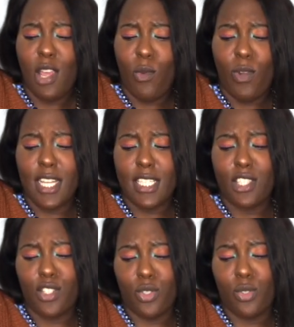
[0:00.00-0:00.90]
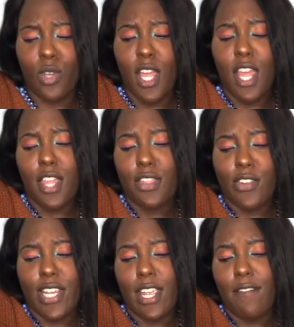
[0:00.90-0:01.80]
1, 2,
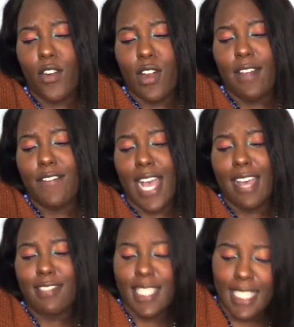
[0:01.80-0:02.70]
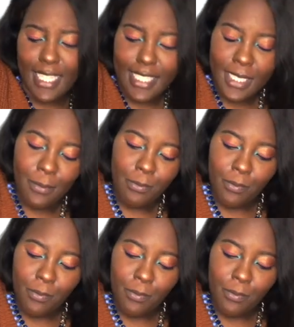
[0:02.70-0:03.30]
3, 4, 5, 6.